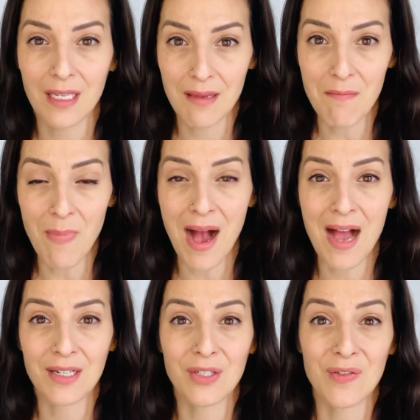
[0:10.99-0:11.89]

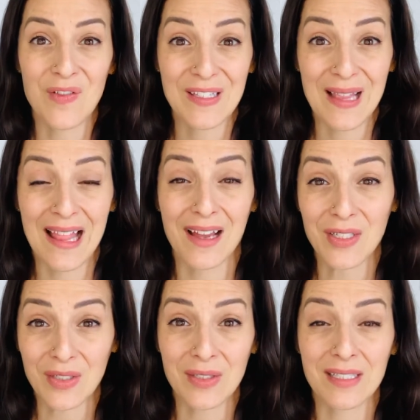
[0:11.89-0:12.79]
impact your
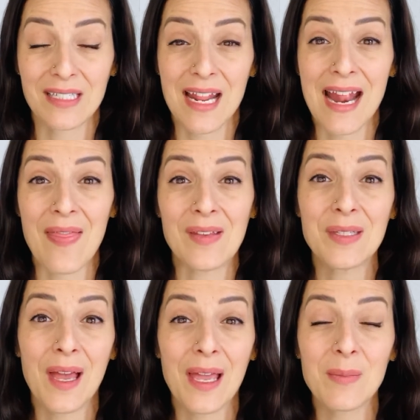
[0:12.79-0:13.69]
physiological state and the
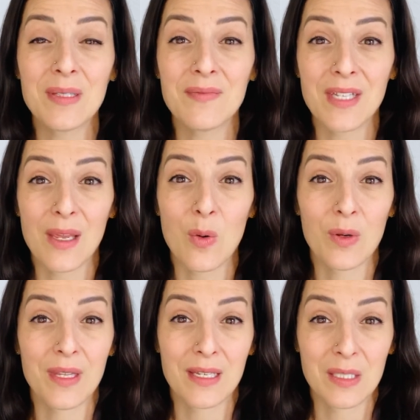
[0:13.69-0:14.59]
times of day or
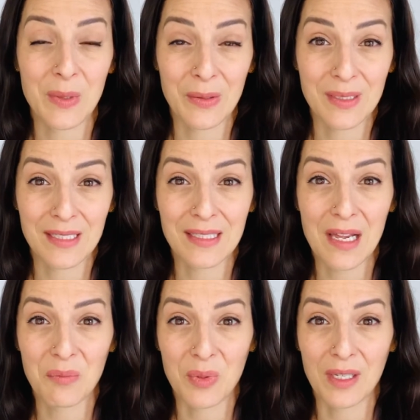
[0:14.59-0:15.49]
the experiences
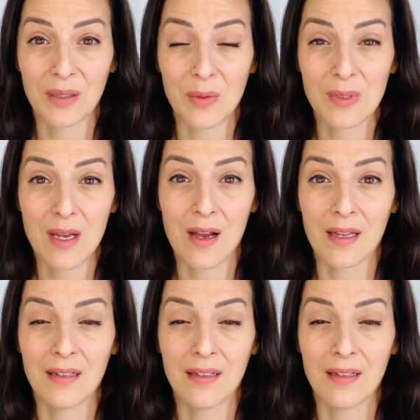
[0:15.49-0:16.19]
that bring those on.